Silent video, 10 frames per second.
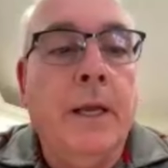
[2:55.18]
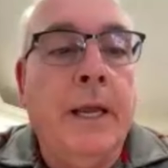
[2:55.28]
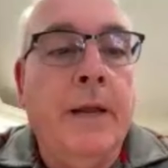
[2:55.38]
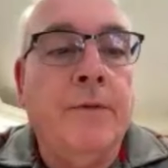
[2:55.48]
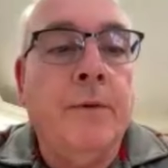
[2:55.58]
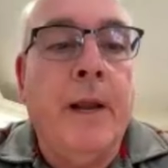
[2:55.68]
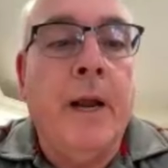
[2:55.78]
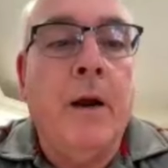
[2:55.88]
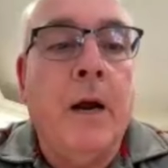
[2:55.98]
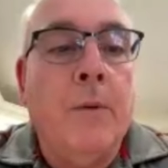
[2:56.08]
And from
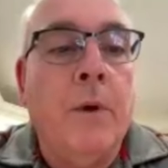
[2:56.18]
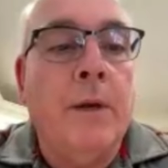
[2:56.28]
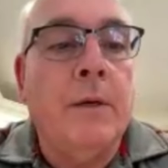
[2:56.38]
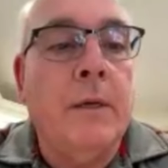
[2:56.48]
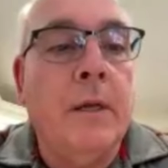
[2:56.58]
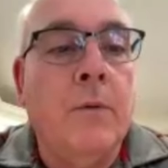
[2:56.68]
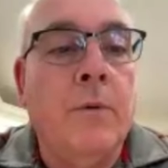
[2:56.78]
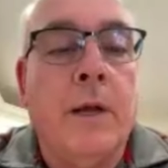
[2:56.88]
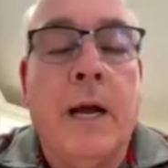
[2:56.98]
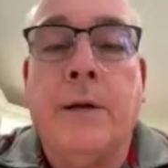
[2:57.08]
there, I went
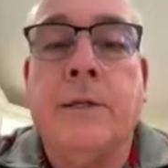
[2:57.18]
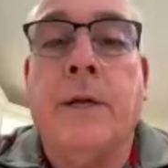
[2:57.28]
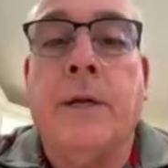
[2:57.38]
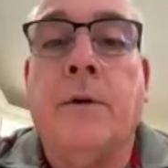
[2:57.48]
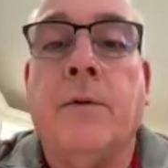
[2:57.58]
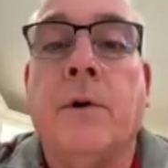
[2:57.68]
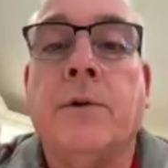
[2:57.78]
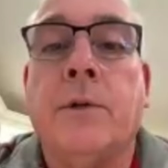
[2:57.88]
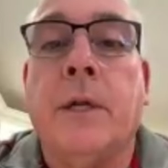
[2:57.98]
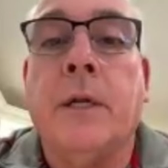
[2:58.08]
with Ohio State
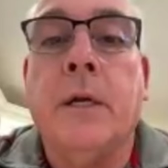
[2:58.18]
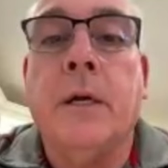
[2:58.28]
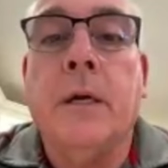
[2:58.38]
University,